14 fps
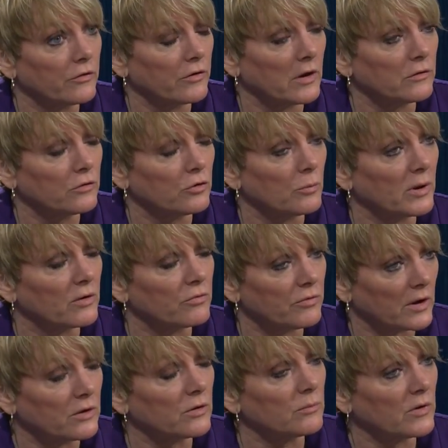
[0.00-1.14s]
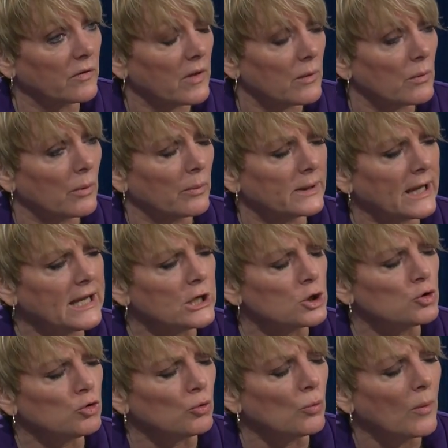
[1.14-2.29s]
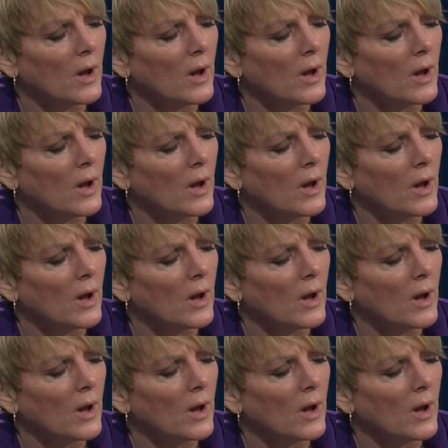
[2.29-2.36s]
sense to pick a victim that they were related to,